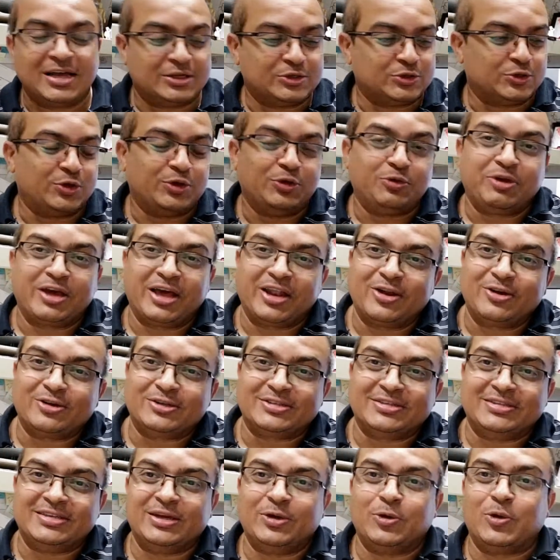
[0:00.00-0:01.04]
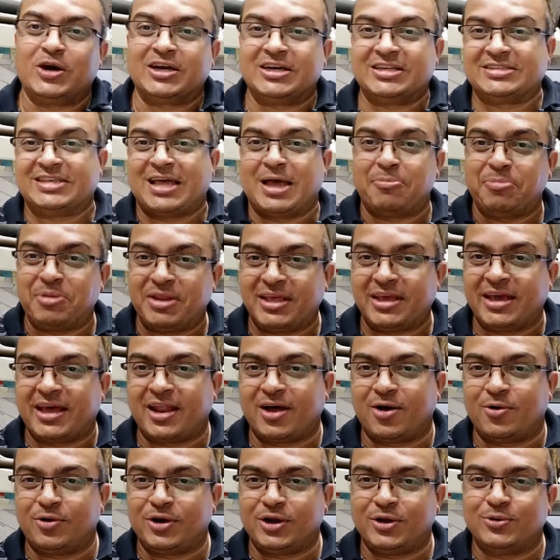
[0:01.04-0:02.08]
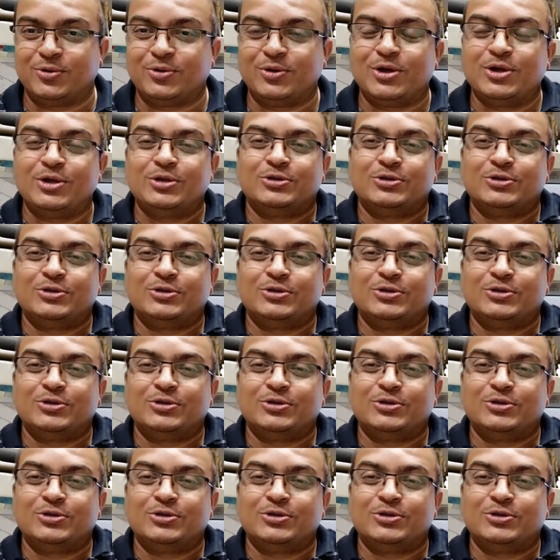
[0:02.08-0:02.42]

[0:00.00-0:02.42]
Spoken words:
so you cannot see what is happening around you.